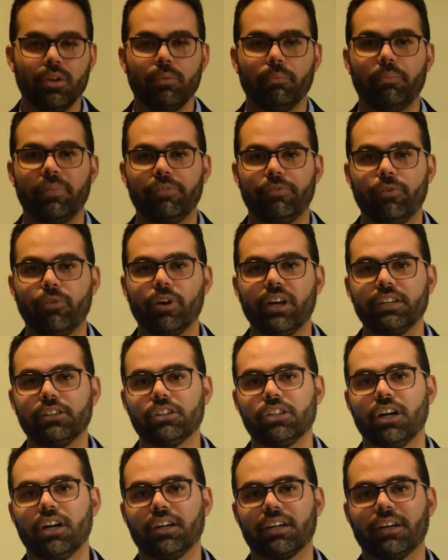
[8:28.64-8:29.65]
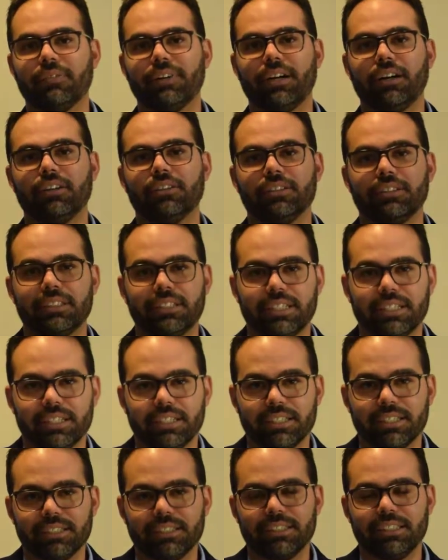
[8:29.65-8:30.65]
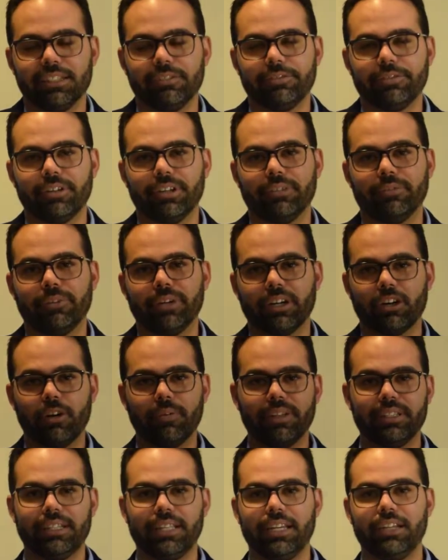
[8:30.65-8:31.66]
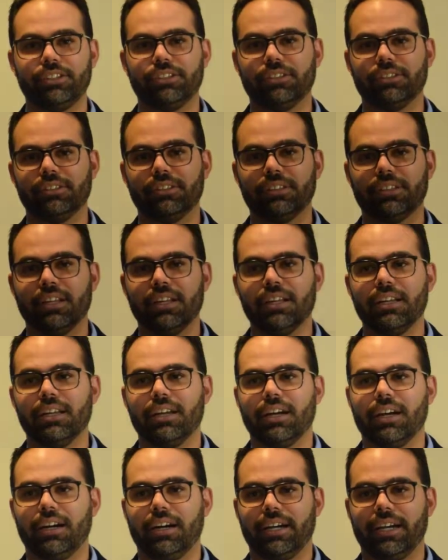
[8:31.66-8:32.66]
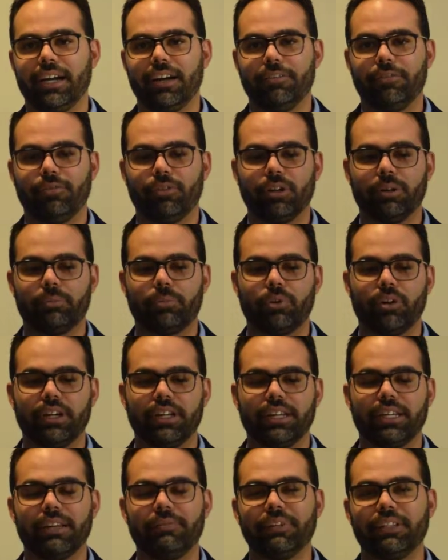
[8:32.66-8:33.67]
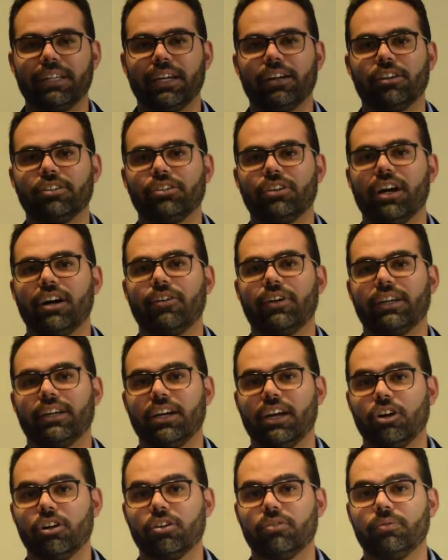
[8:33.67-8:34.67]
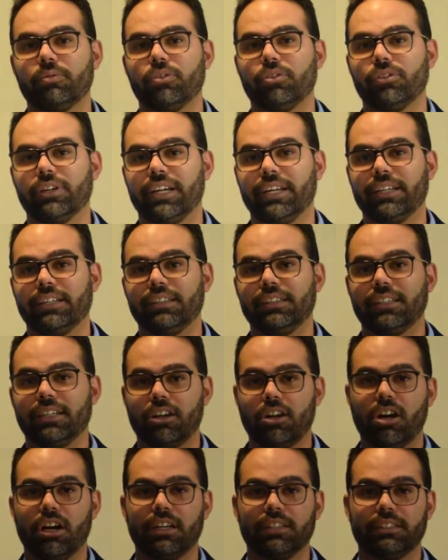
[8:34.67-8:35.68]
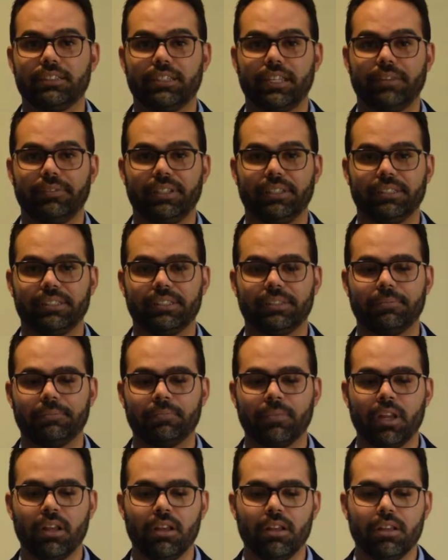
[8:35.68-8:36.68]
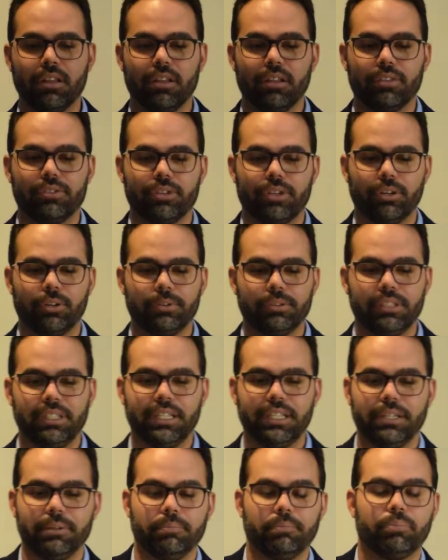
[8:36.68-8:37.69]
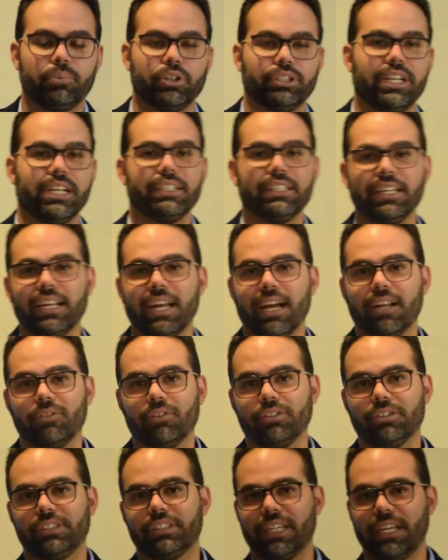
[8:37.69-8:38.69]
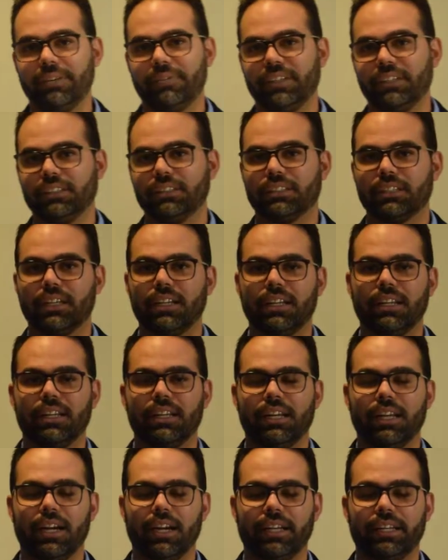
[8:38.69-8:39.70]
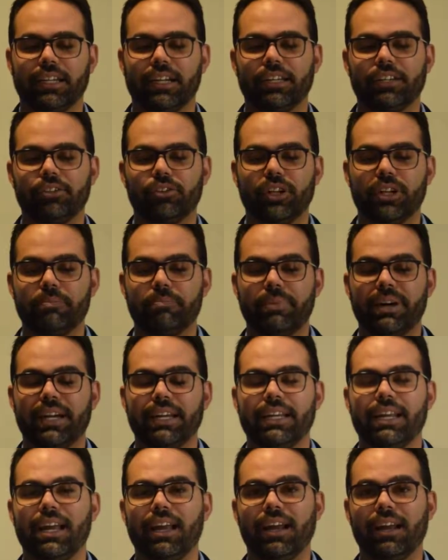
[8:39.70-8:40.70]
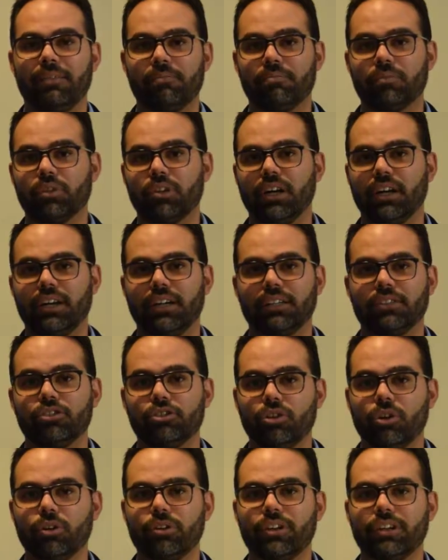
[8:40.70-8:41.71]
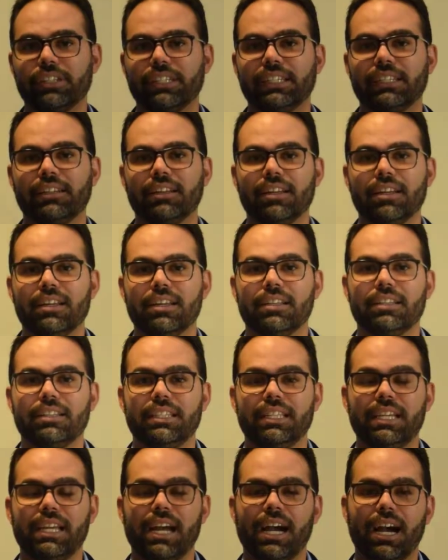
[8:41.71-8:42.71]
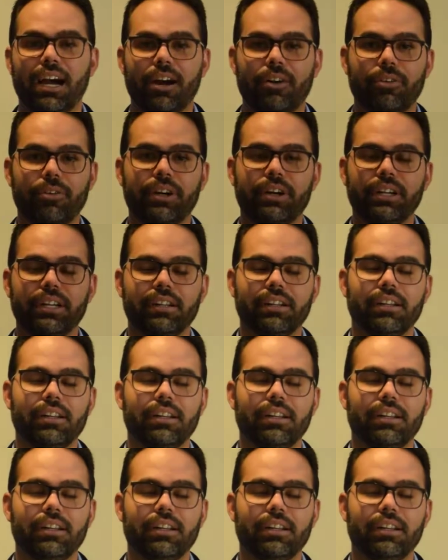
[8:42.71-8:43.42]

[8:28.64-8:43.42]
Before I talk about the different recommendations I have for the project, let me tell you how I calculated the cost savings. So the projected annual savings I calculate by totaling the average